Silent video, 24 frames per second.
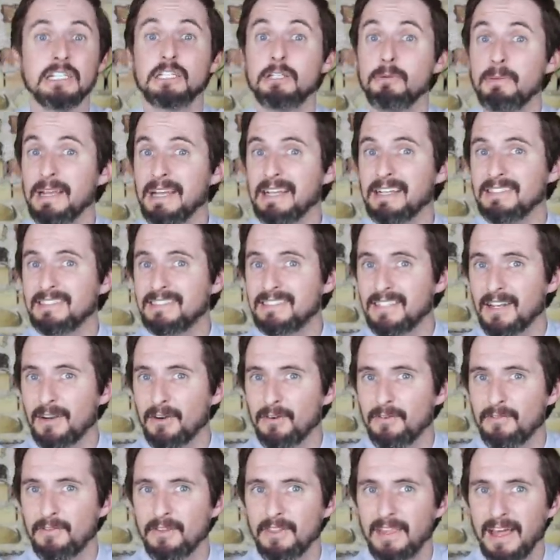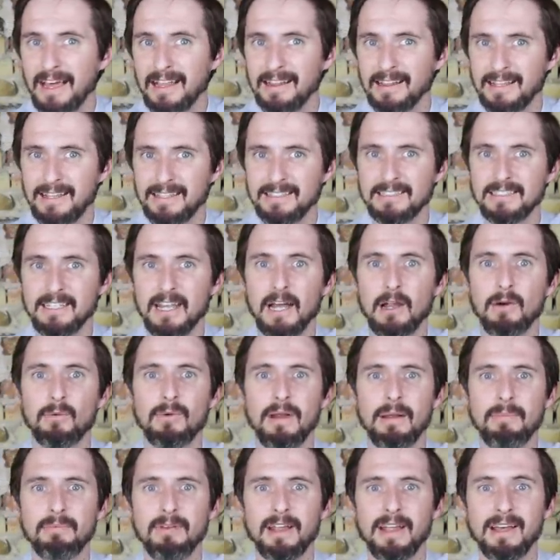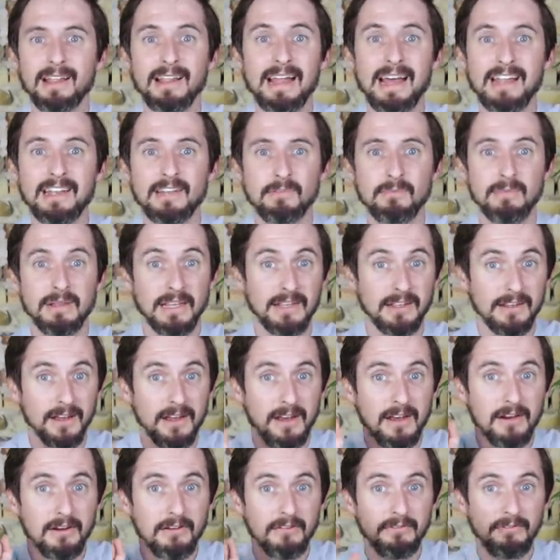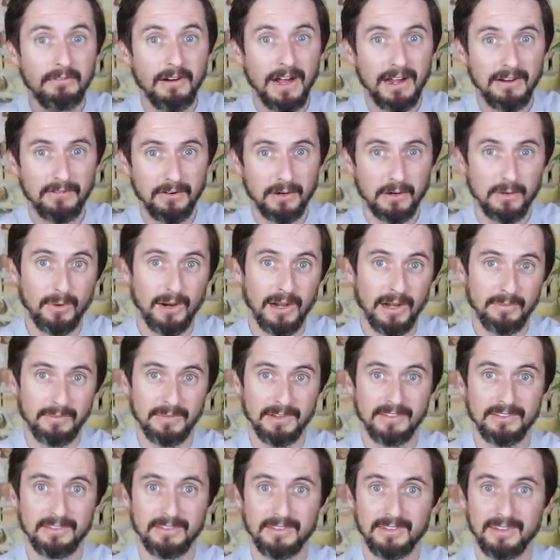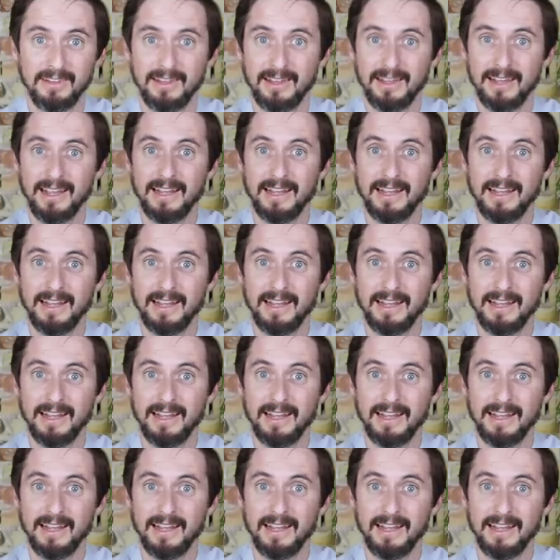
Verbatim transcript: To be considered for that list, a reptile had to meet five requirements.